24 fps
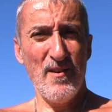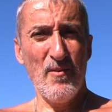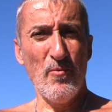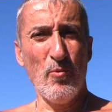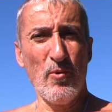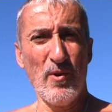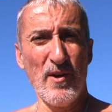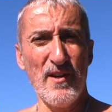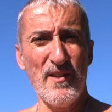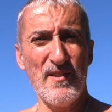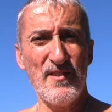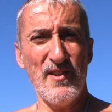
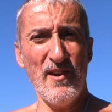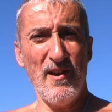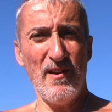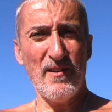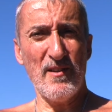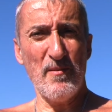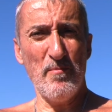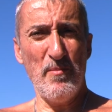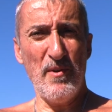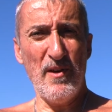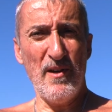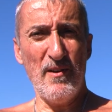we're gonna
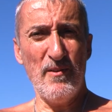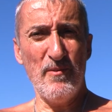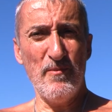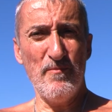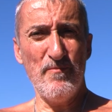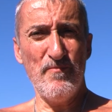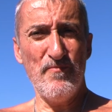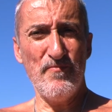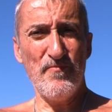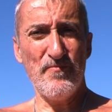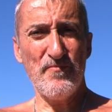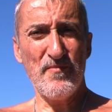talk about
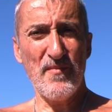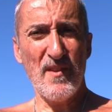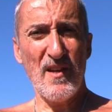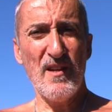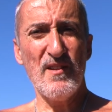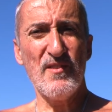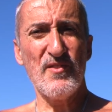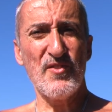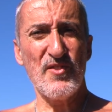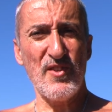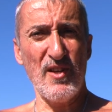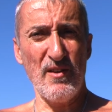
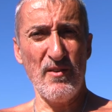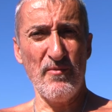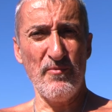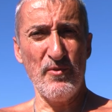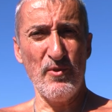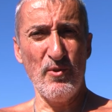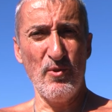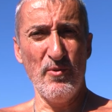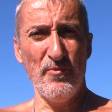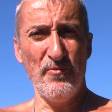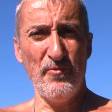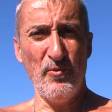
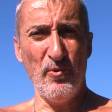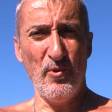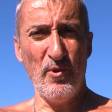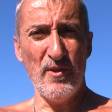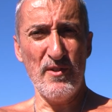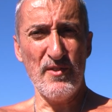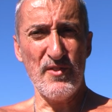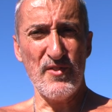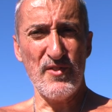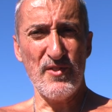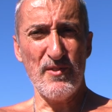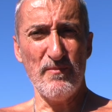centrifugal
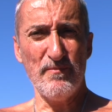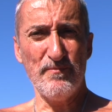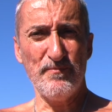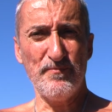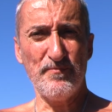force,